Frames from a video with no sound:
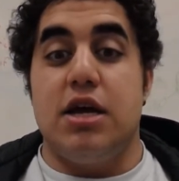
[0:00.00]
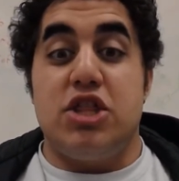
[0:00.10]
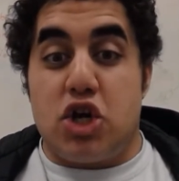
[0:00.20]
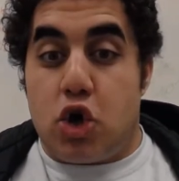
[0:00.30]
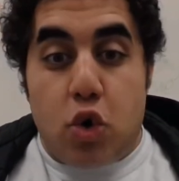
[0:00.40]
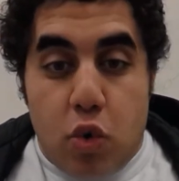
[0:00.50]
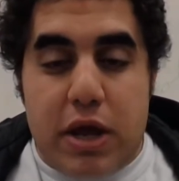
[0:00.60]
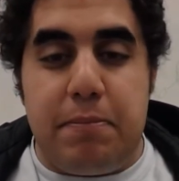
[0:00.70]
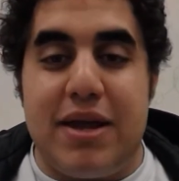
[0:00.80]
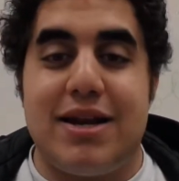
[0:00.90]
The
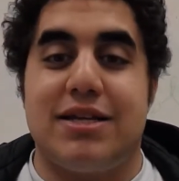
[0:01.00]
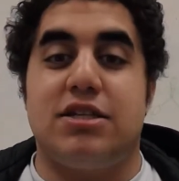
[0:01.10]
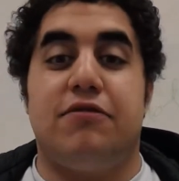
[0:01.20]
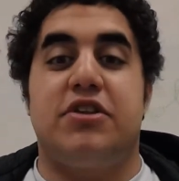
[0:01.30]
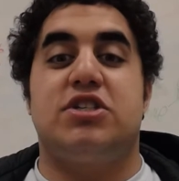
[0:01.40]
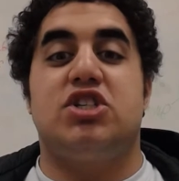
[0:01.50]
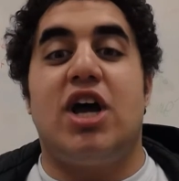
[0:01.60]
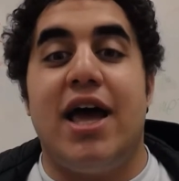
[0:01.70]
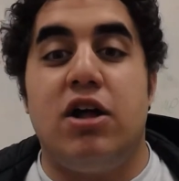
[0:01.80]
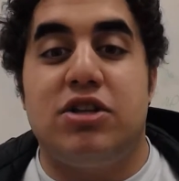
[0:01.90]
creepiness of this
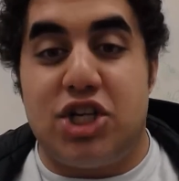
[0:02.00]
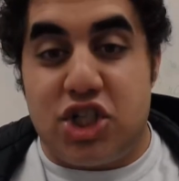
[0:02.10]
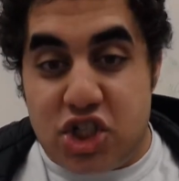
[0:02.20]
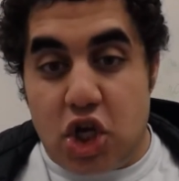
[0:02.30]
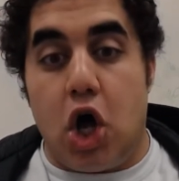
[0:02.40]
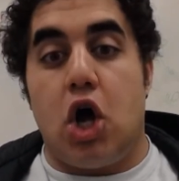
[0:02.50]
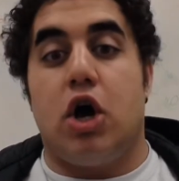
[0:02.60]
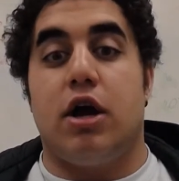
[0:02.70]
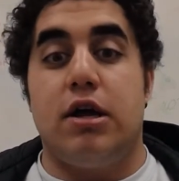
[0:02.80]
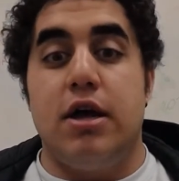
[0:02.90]
childish
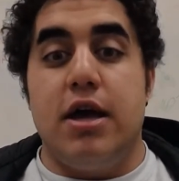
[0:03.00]
song